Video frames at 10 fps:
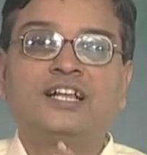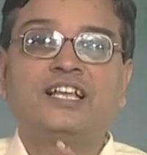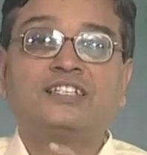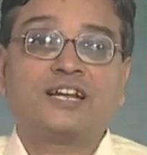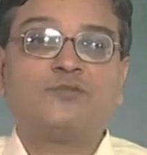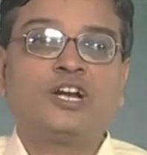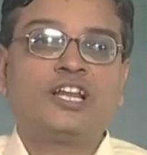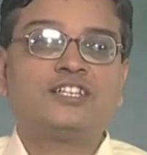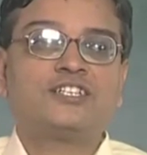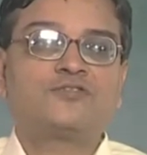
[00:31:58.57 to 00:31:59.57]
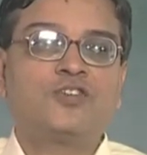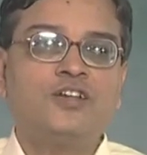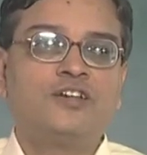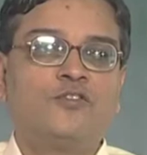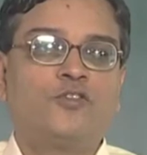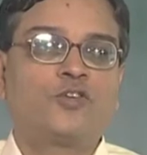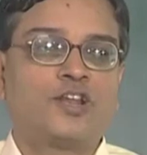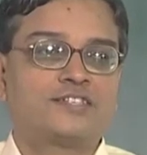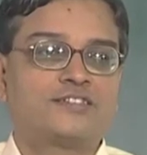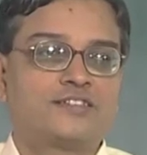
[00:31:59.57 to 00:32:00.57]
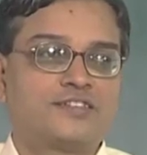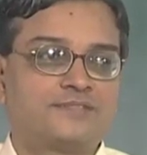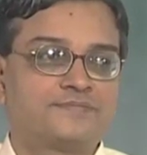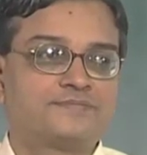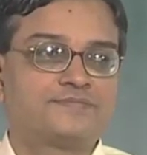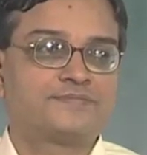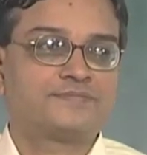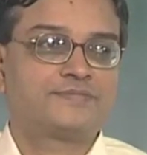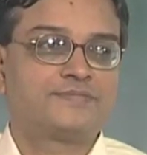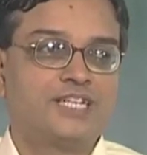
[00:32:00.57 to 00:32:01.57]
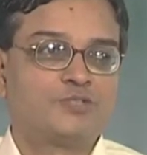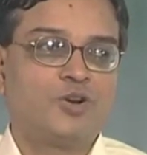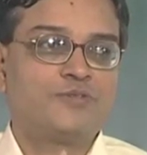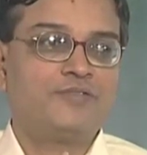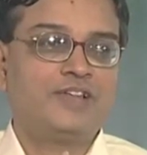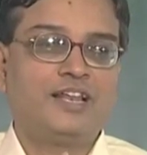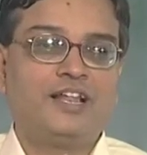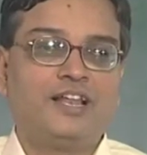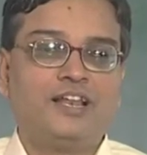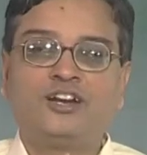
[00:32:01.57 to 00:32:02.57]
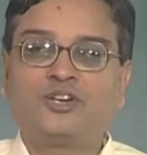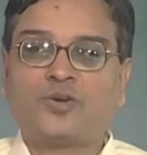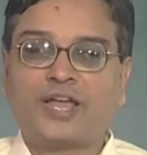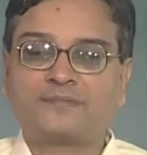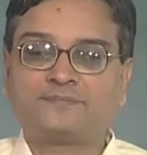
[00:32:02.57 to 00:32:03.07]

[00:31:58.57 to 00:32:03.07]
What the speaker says: is advantageous for photoelasticity. That is what we will learn today.